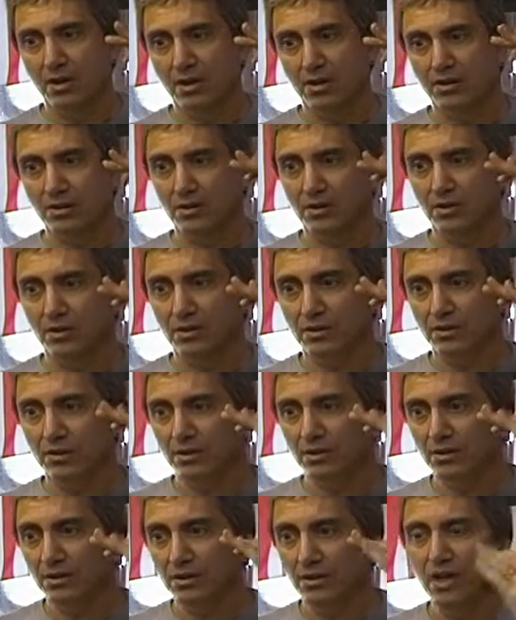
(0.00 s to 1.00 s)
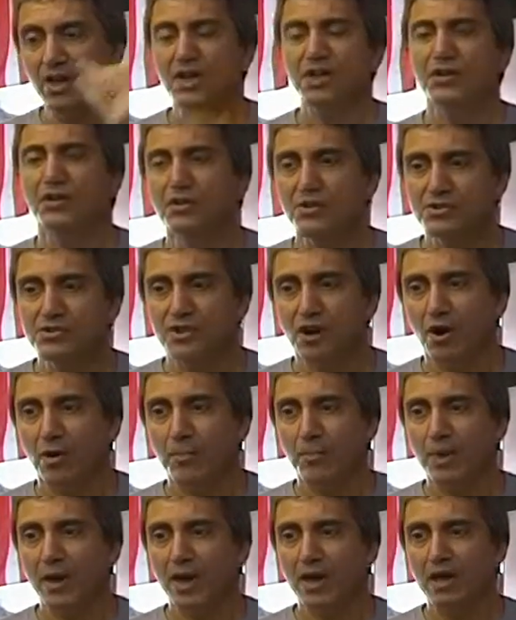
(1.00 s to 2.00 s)
it works that way. Leaders
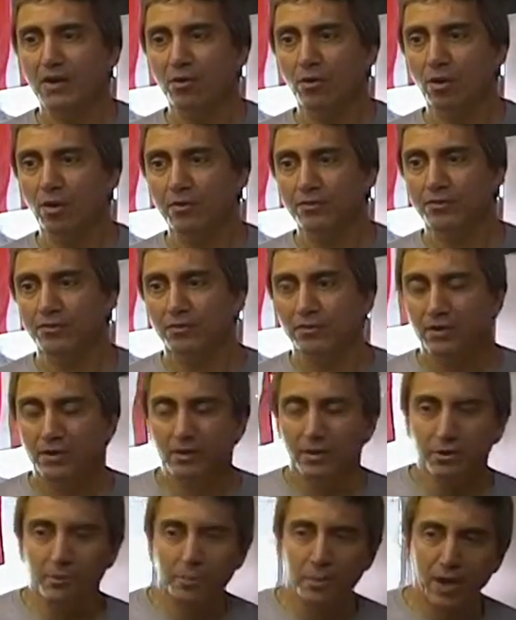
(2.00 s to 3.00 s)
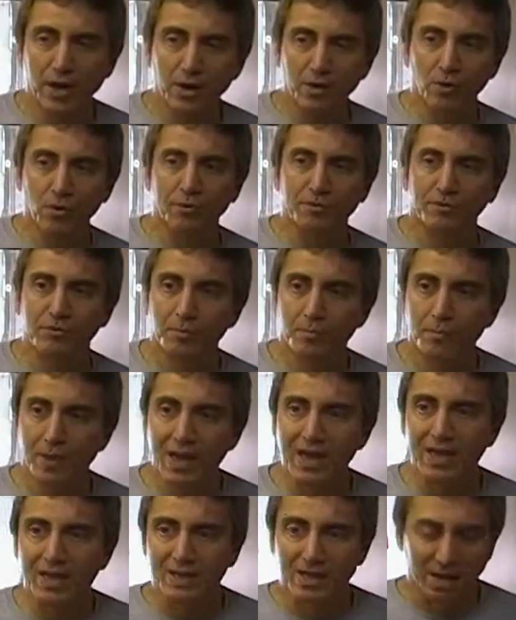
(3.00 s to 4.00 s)
are paid off they're paid off to
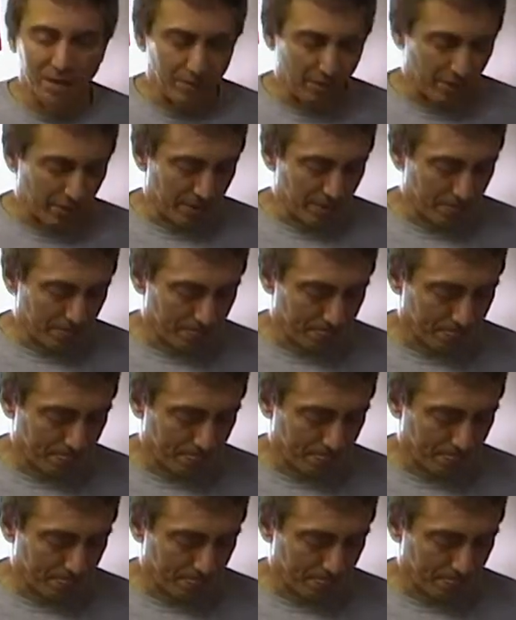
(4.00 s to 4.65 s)
make it that way.